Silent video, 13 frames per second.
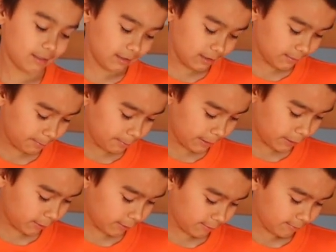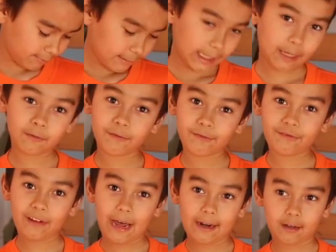is bigger and
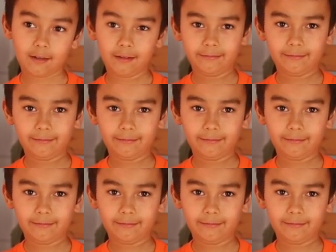fatter.